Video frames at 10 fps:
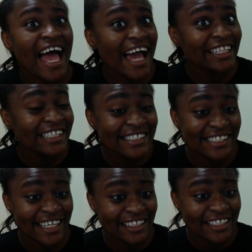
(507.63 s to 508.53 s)
and he
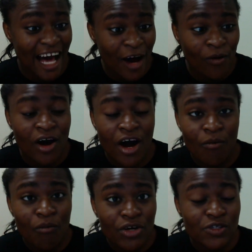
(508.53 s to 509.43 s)
said it how
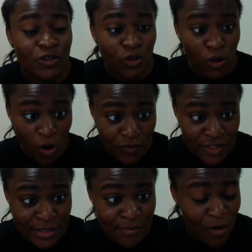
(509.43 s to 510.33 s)
much love
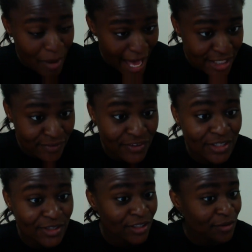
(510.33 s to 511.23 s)
his mom has for
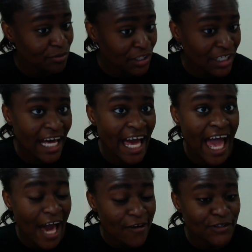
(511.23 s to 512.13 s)
his other brother and
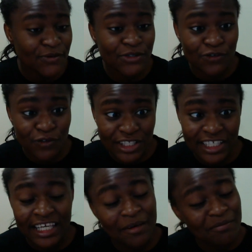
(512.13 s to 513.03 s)
how she was
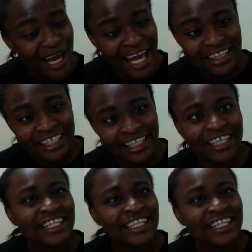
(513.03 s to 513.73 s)
treating him badly,